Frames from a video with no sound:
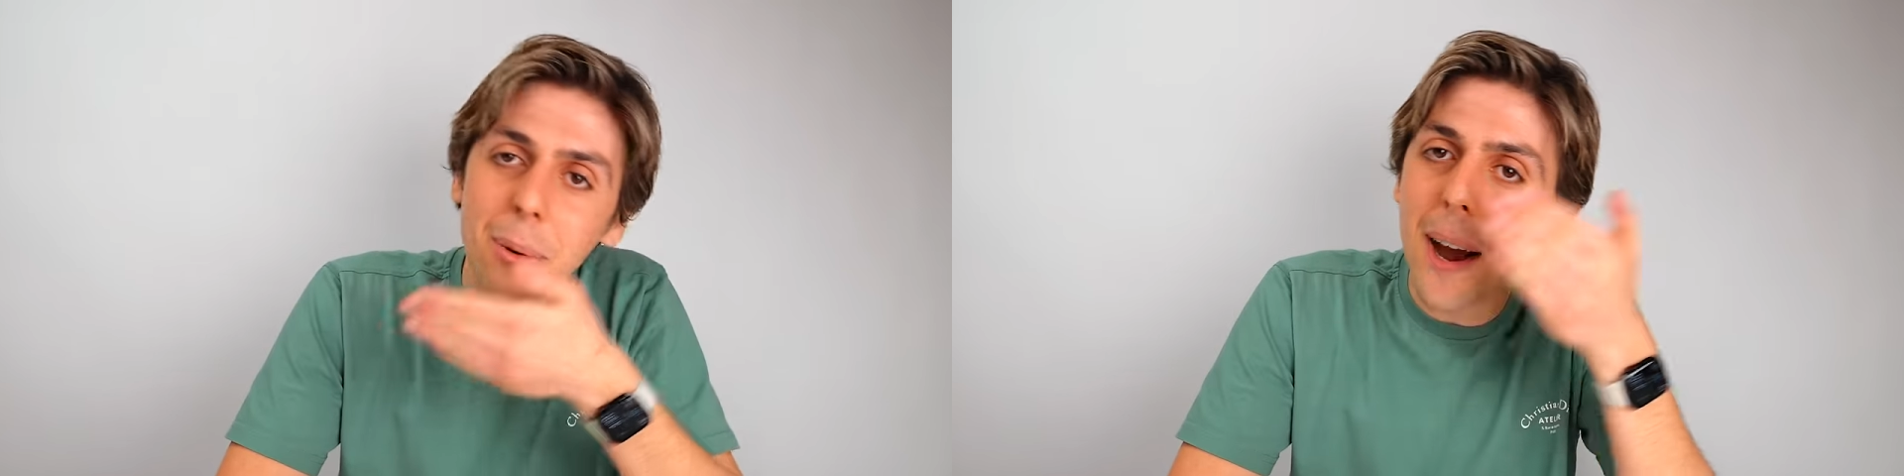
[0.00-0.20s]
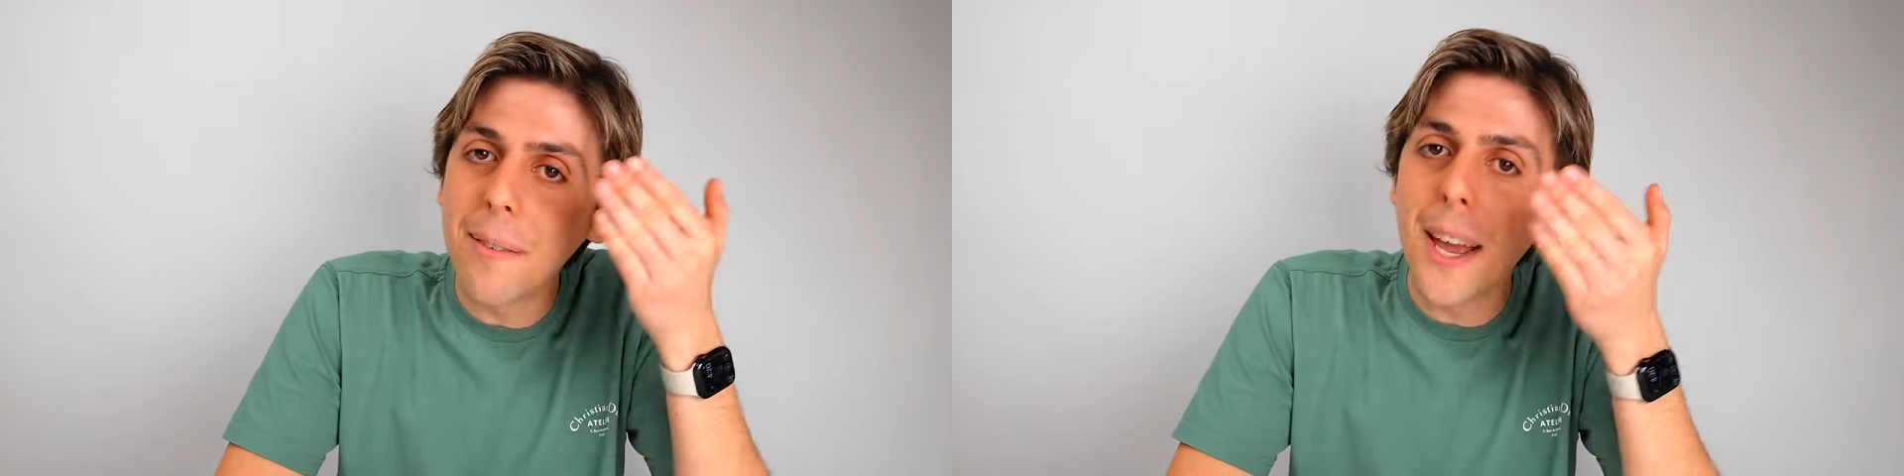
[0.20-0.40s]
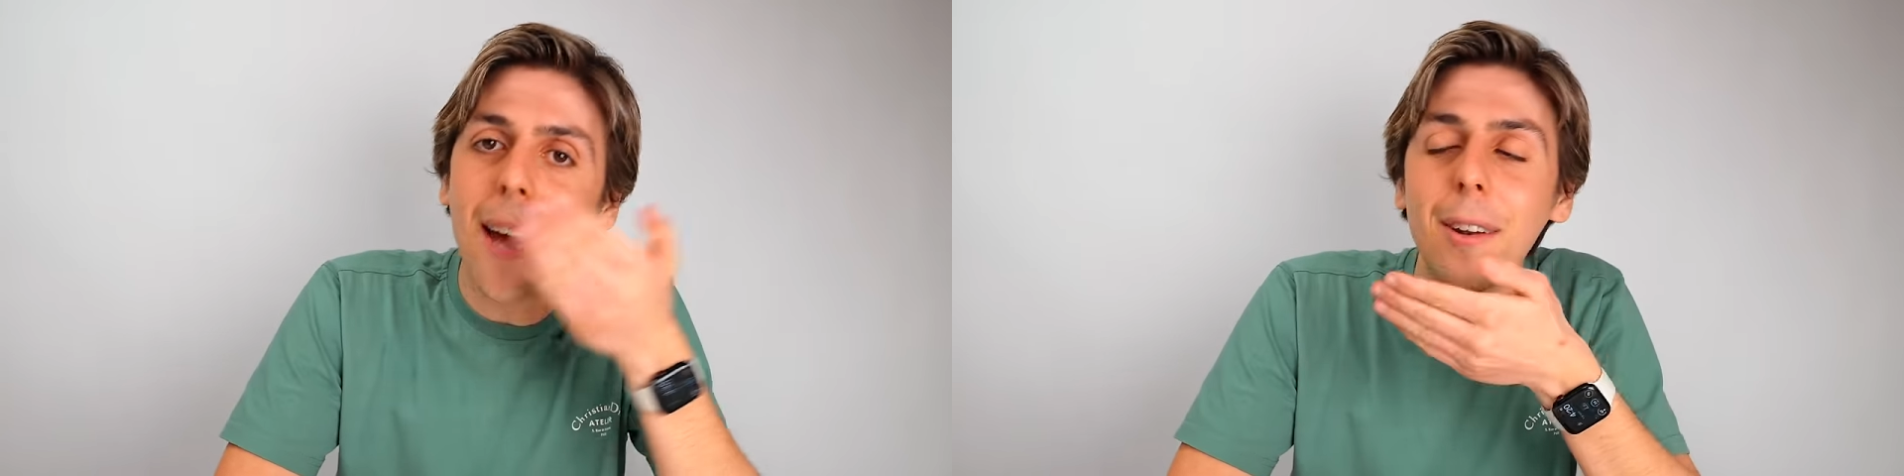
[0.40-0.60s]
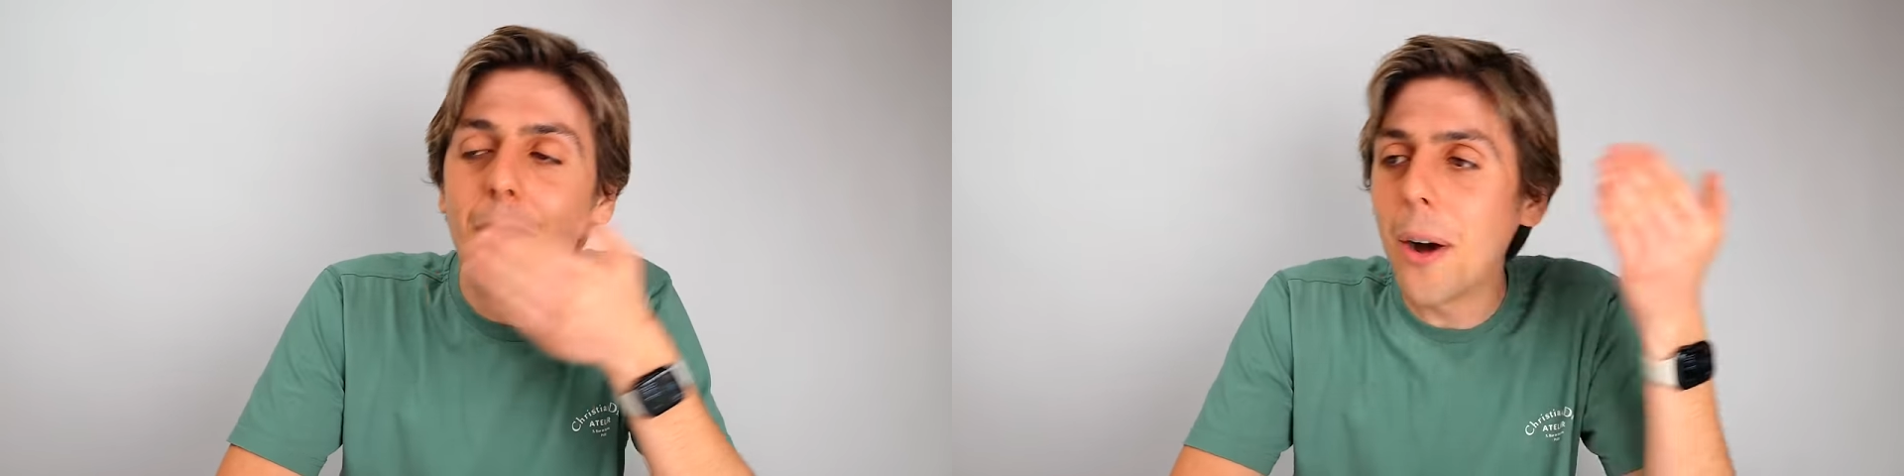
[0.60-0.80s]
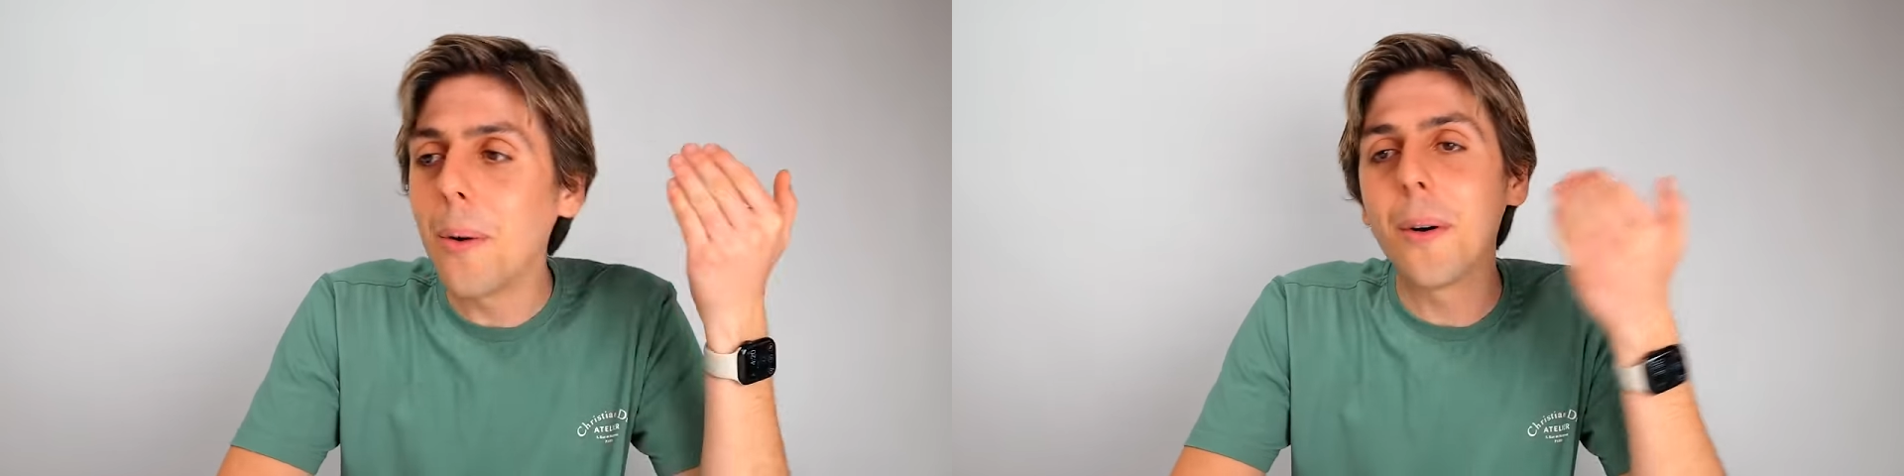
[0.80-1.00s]
arrived yet?
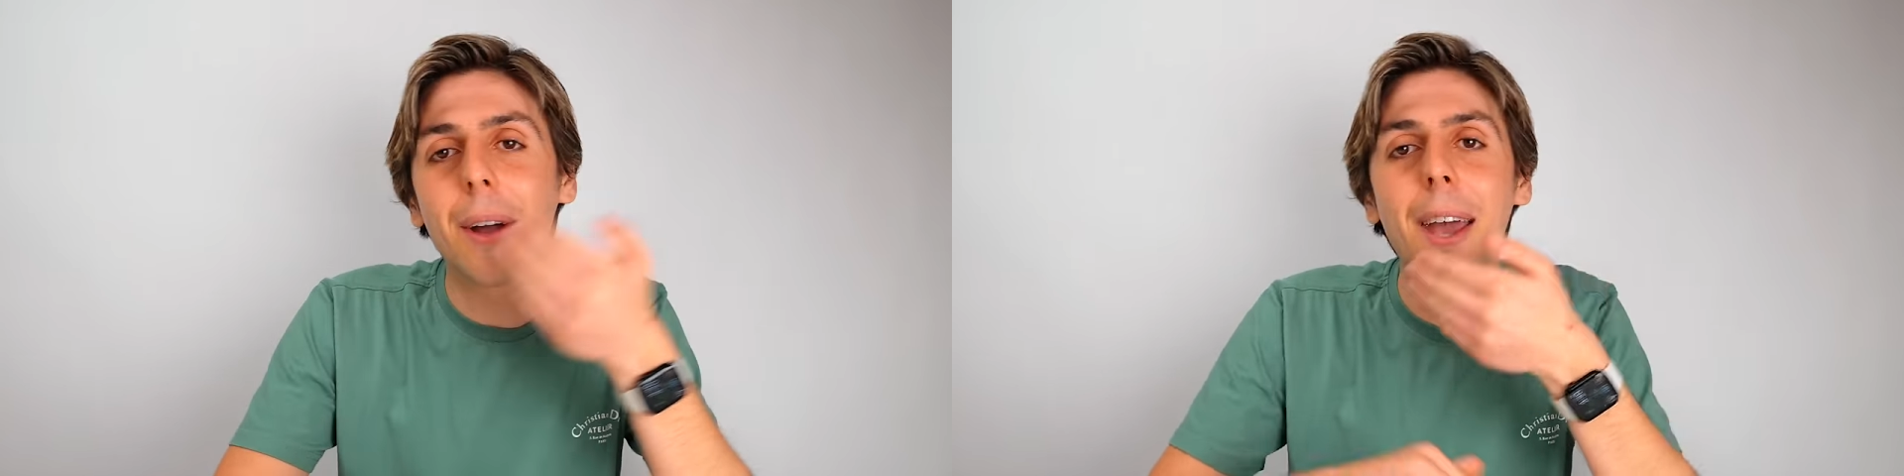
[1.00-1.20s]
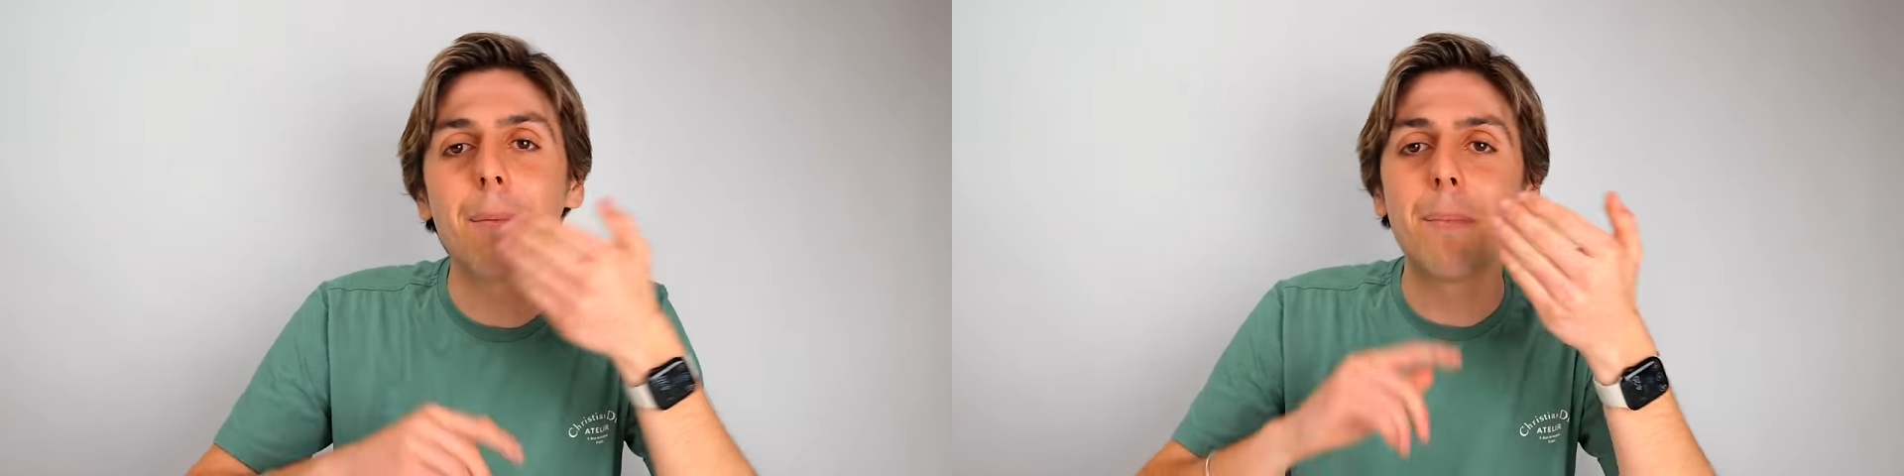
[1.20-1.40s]
No? Okay,